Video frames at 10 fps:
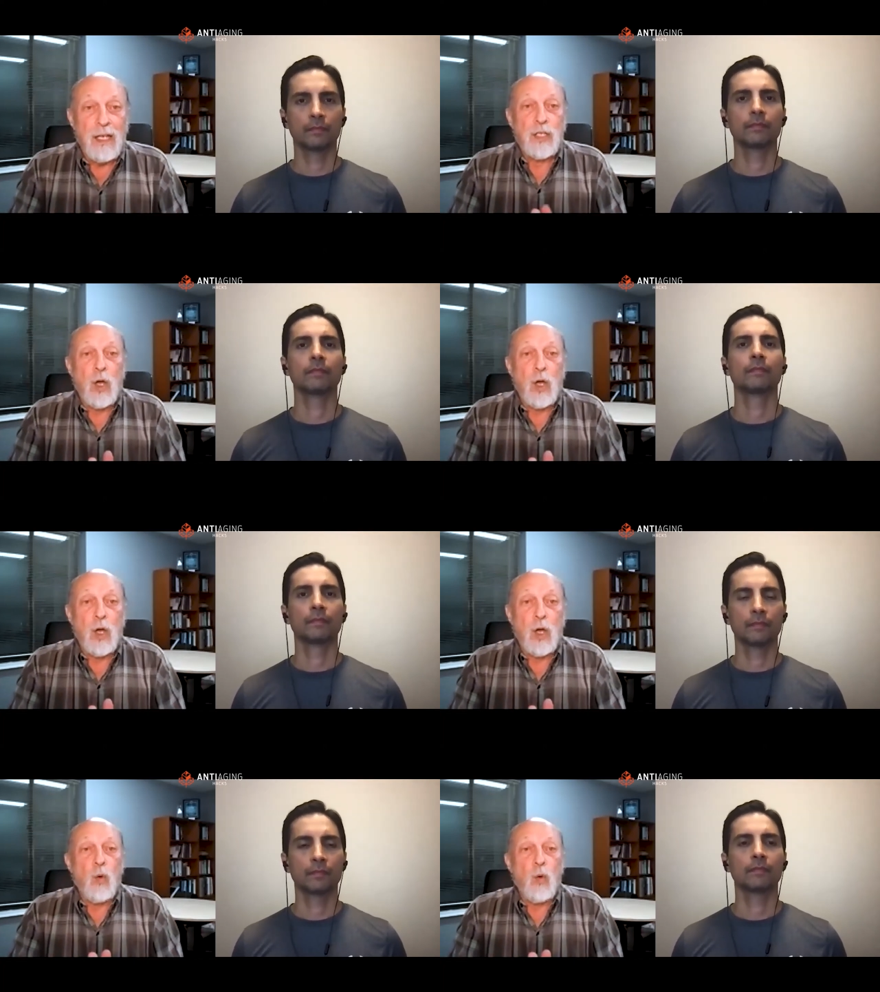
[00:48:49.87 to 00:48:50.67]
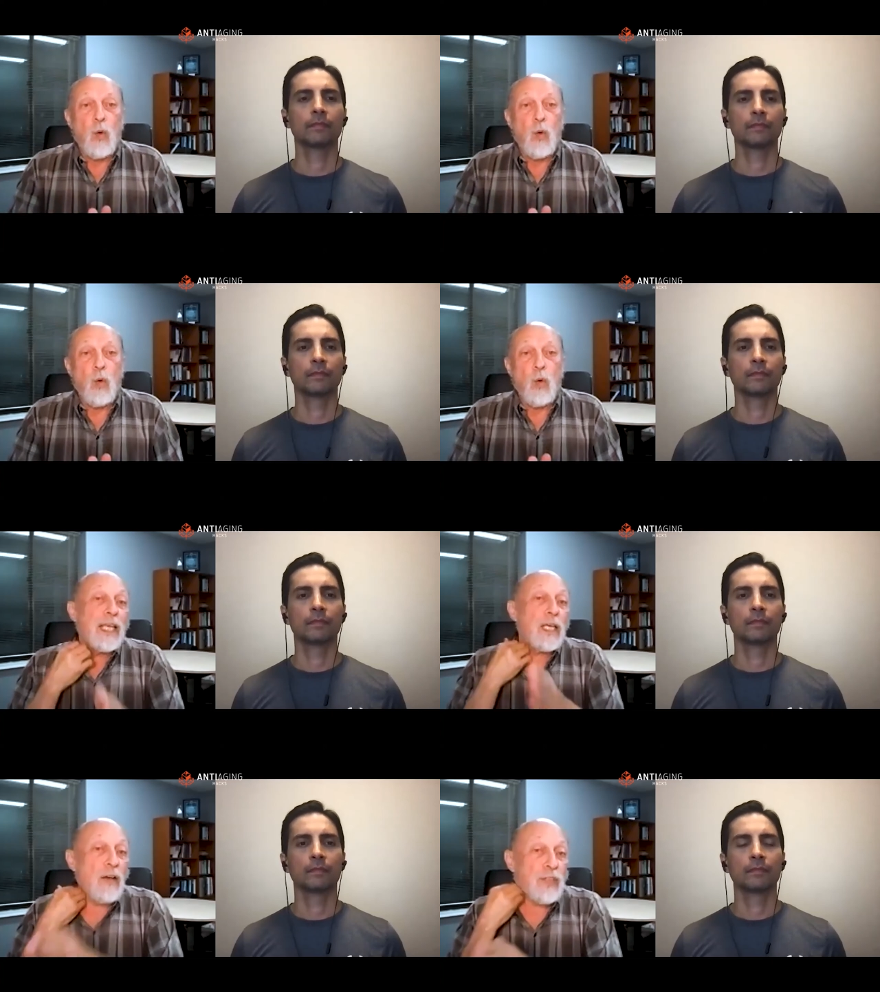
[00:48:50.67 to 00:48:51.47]
Speaker 1: So you
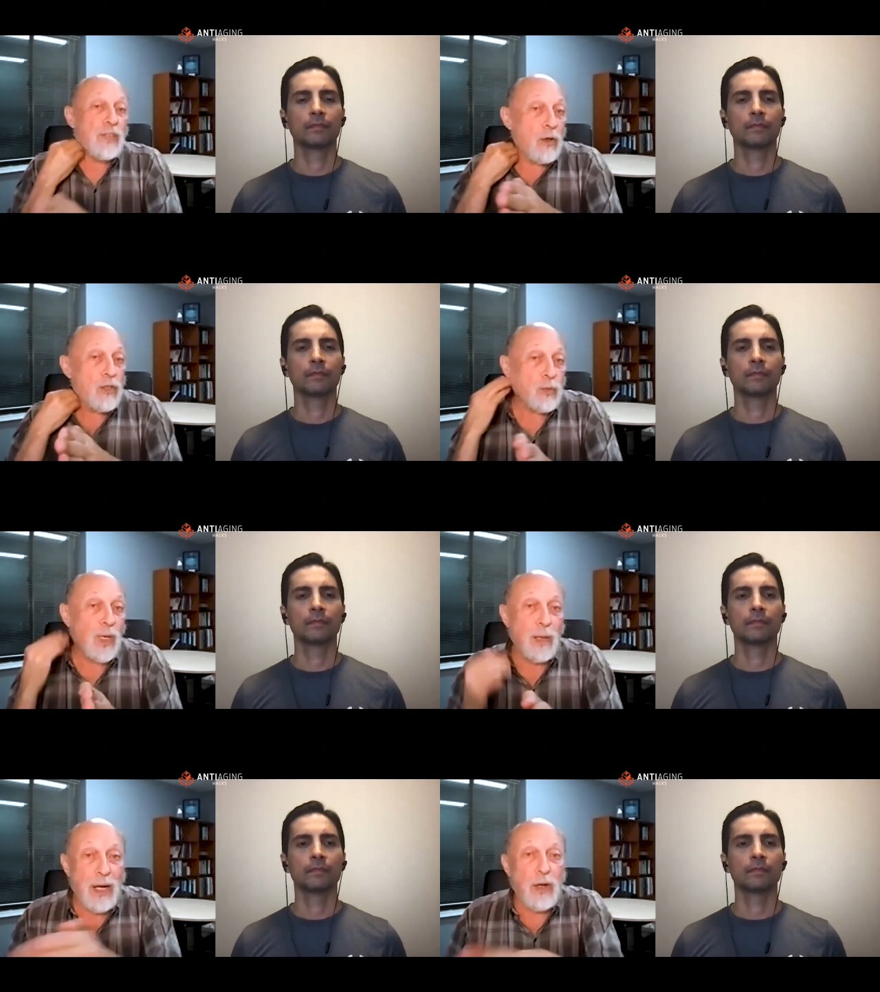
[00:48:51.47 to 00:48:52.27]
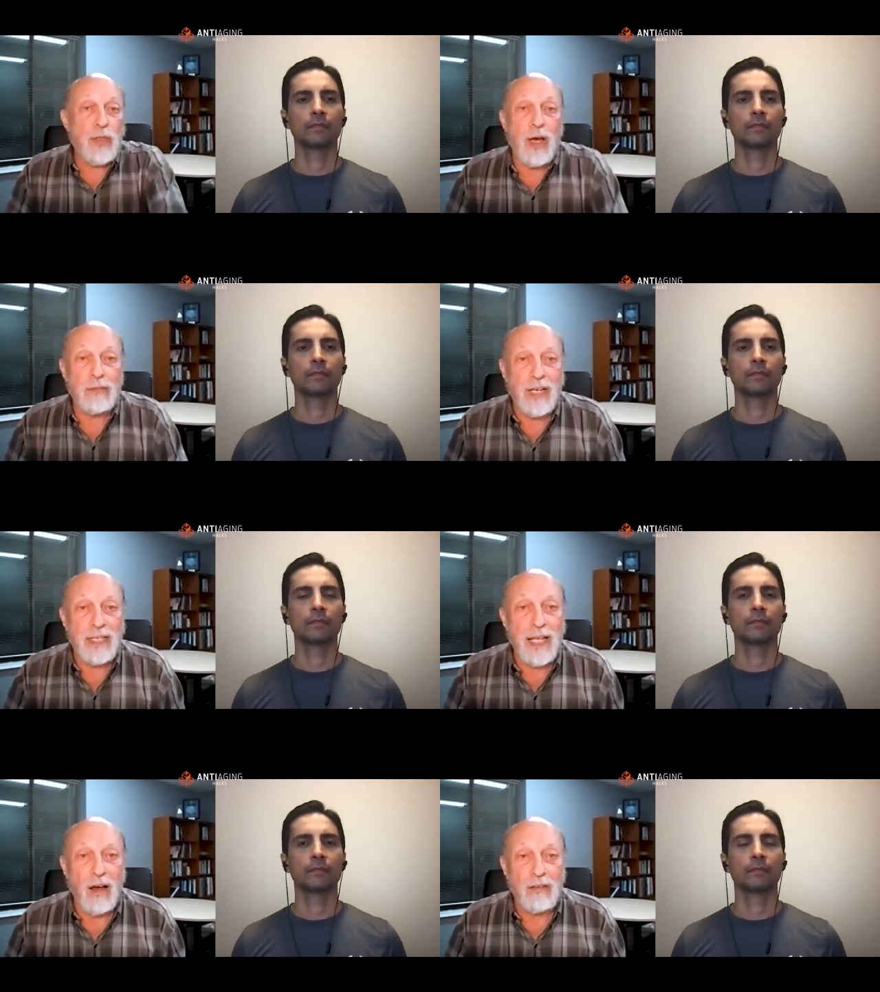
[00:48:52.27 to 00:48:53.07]
can't get off the couch and run a marathon
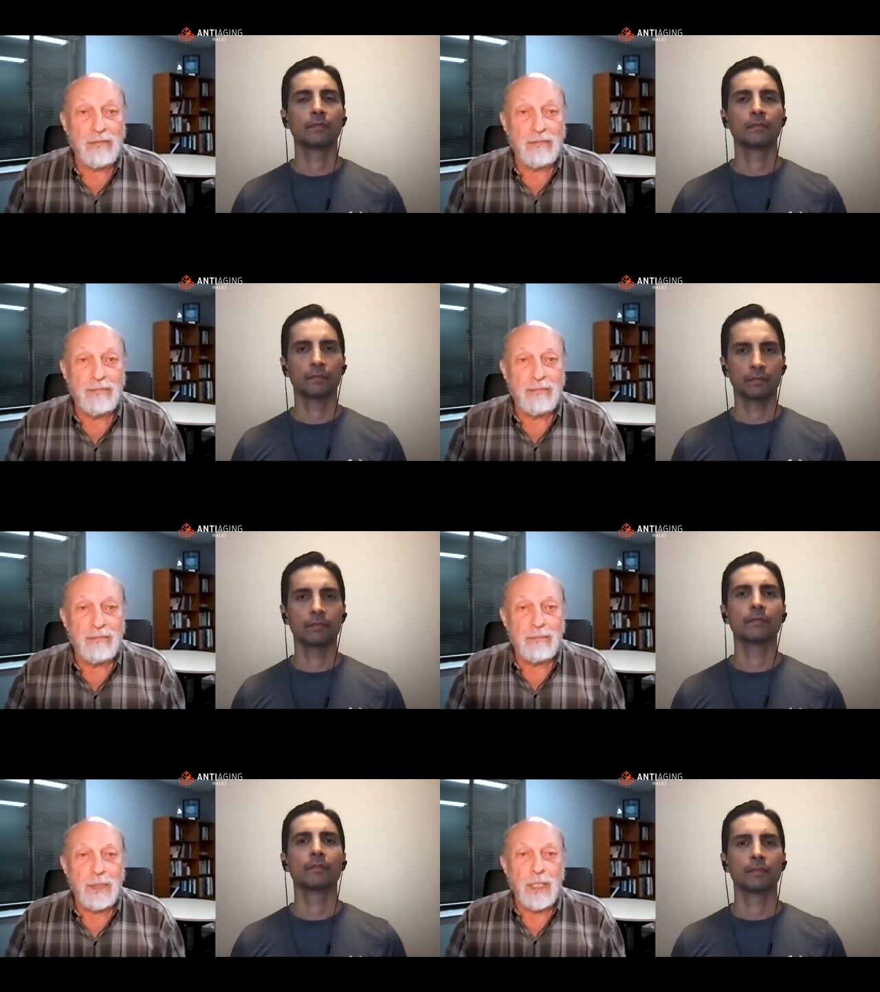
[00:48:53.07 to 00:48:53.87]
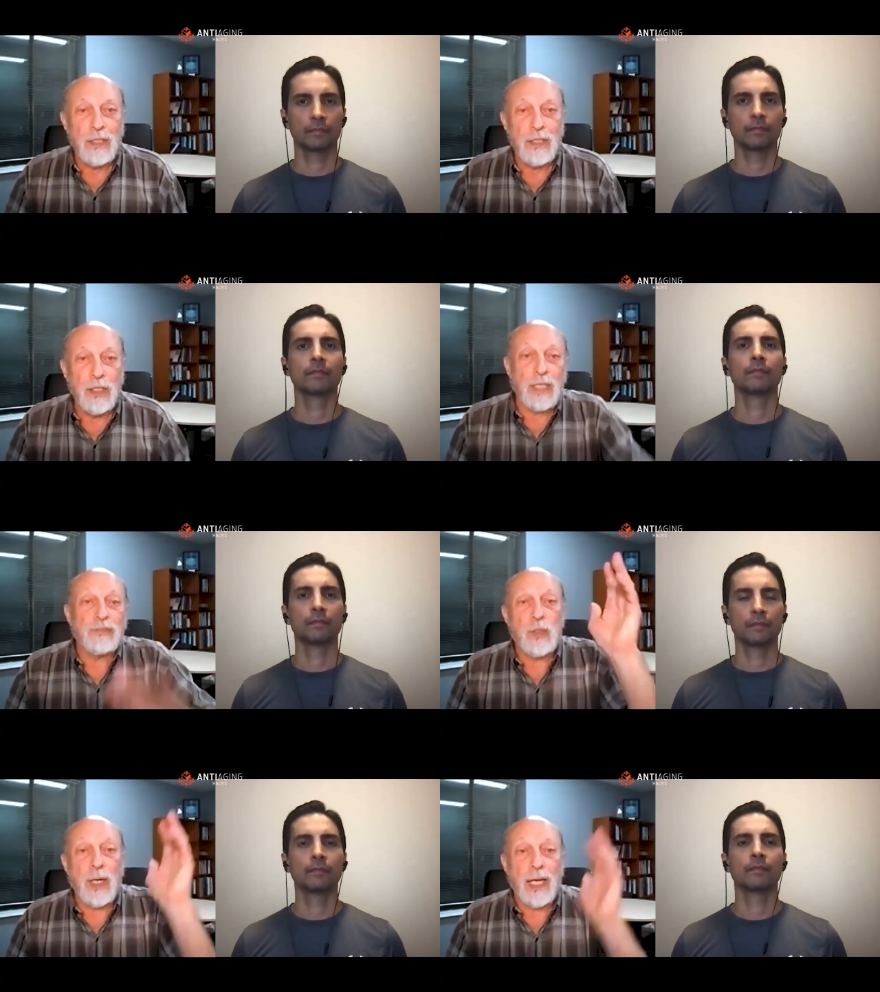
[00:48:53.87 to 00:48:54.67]
right now. You're going to have
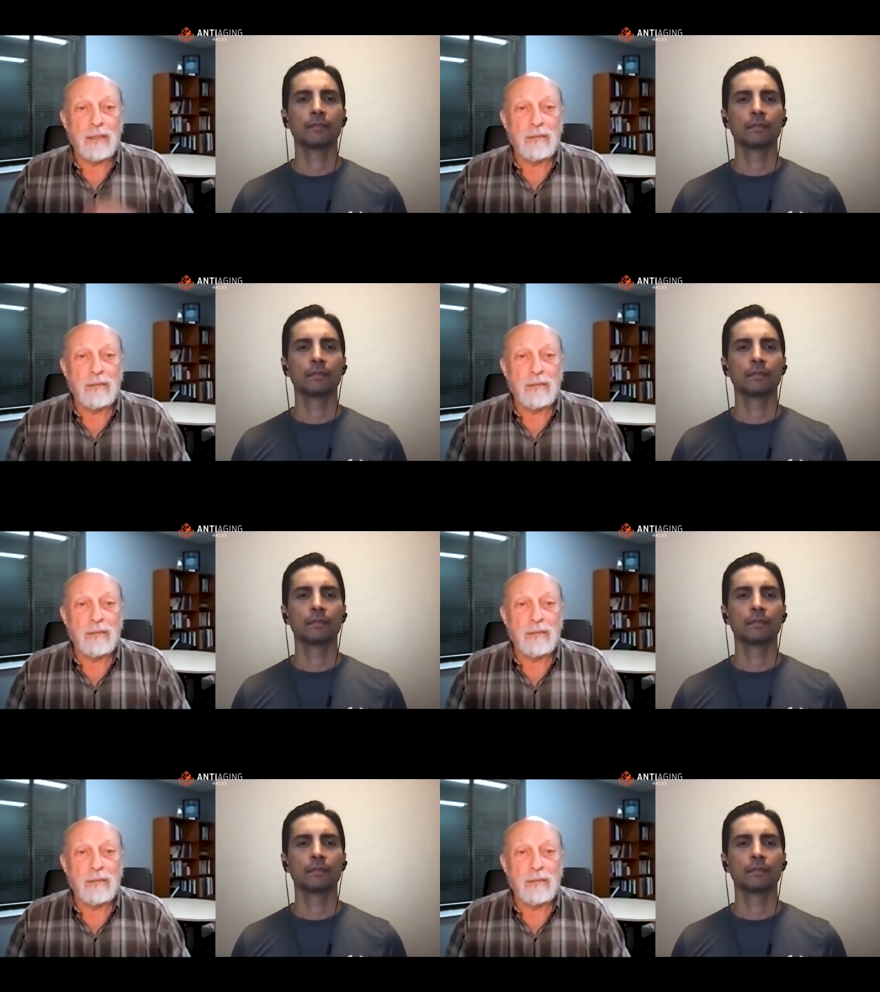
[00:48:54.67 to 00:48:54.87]
to train.